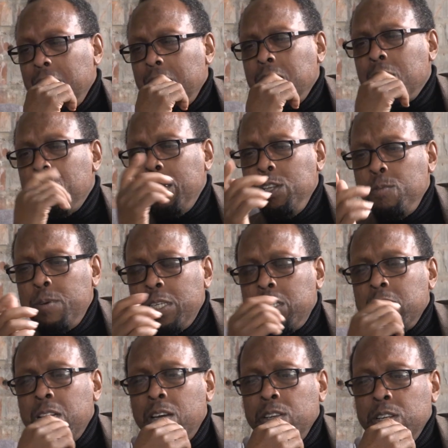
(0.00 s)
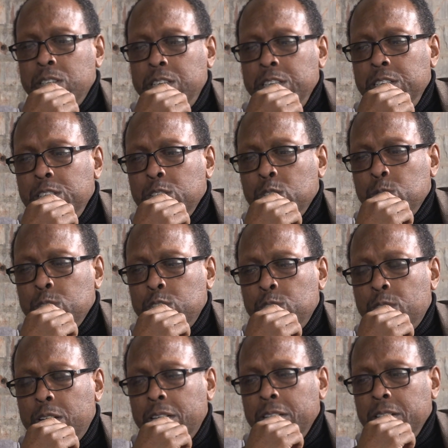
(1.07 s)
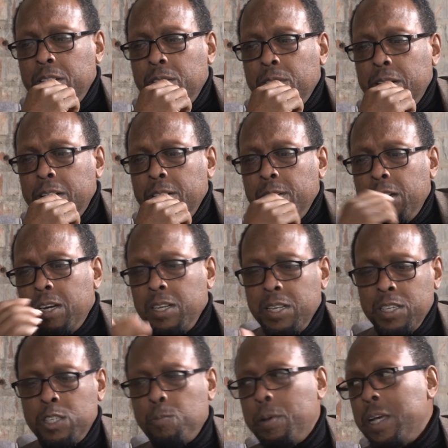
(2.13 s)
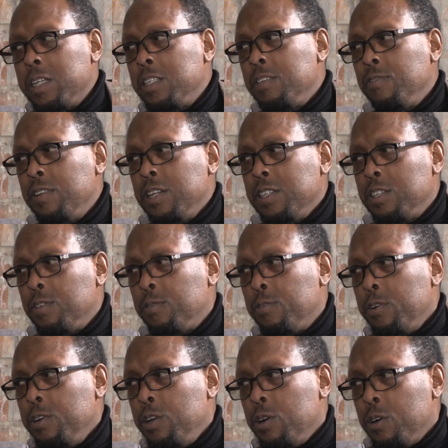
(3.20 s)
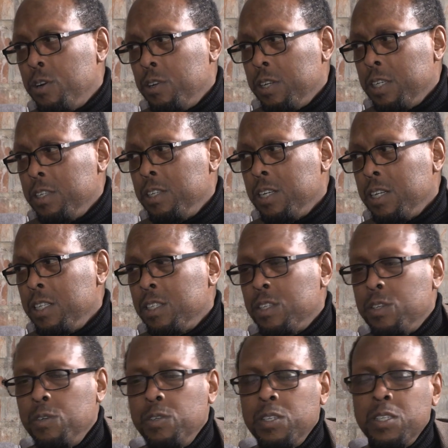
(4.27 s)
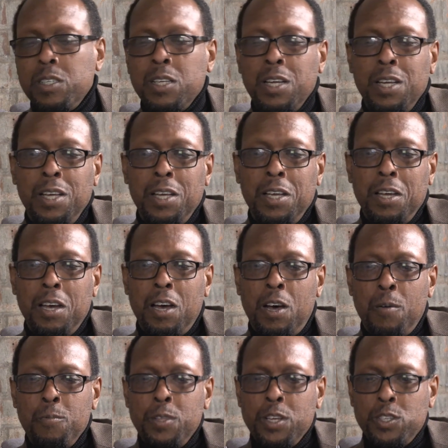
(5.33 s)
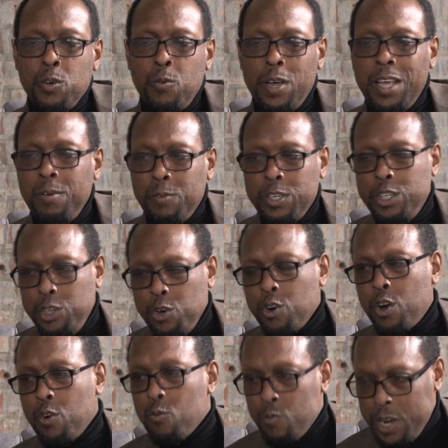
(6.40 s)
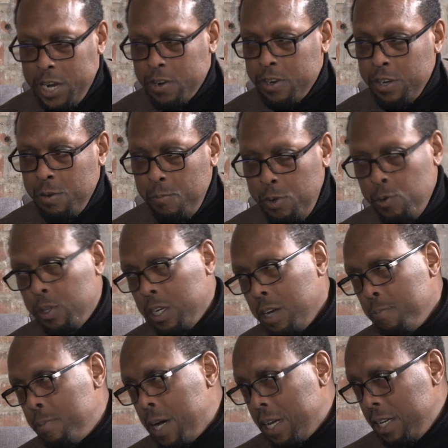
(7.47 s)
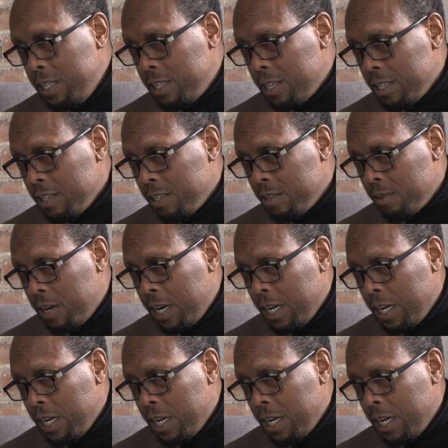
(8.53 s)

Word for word: And I mean, you mentioned how your teachers were trying to create an expansiveness for you all as students. There's a way in which your career and your music embodies this, right?